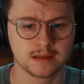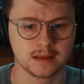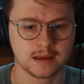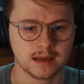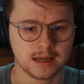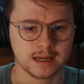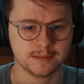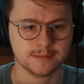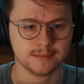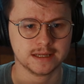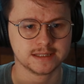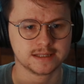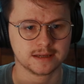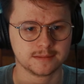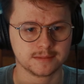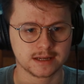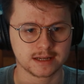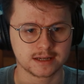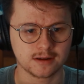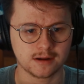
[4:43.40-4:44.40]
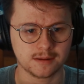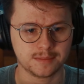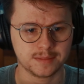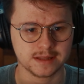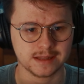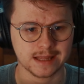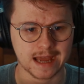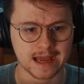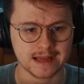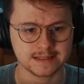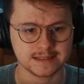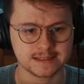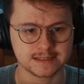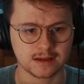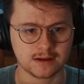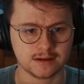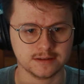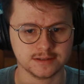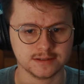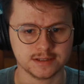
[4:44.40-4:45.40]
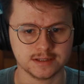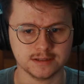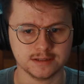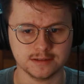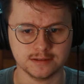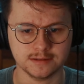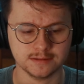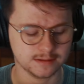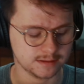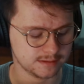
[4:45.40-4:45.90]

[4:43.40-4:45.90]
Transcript: And so I'm going to copy that onto